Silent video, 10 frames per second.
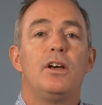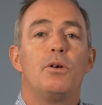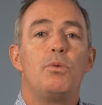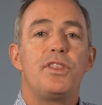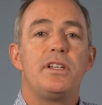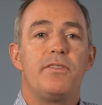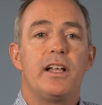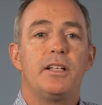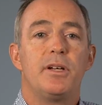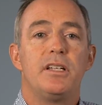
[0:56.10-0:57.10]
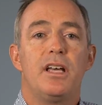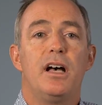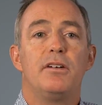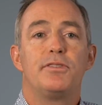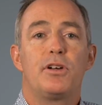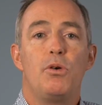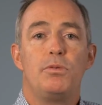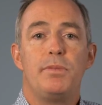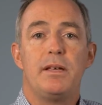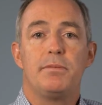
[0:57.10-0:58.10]
With the development of
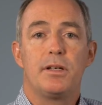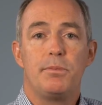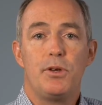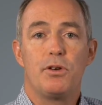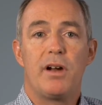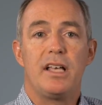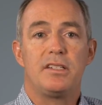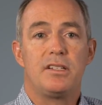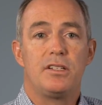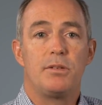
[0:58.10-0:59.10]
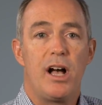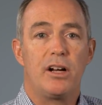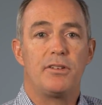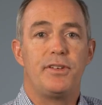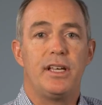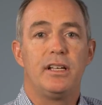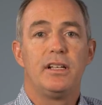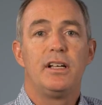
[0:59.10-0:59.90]
cone beam computerized tomography,